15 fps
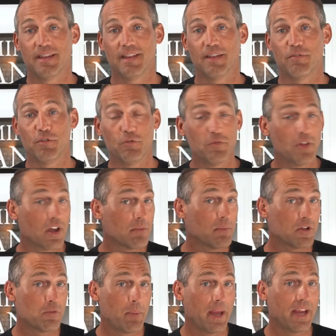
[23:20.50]
If you've done
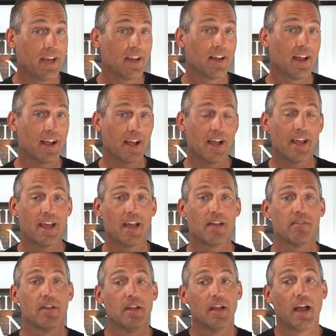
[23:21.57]
much banking like I
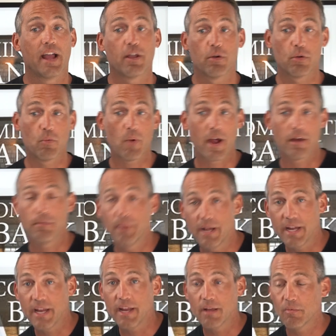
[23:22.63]
have, I go to wire
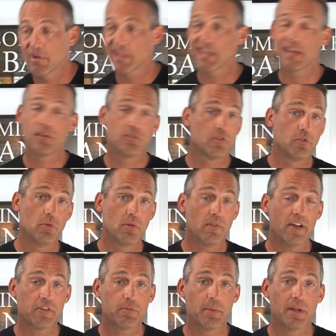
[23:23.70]
money, I want to get into this new
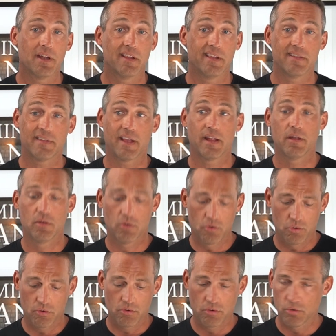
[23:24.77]
investment, and they say,
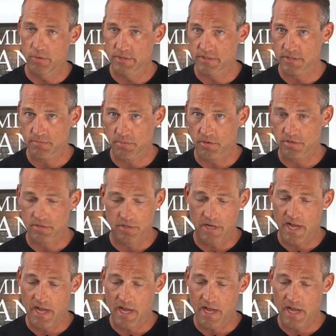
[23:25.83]
who is this person?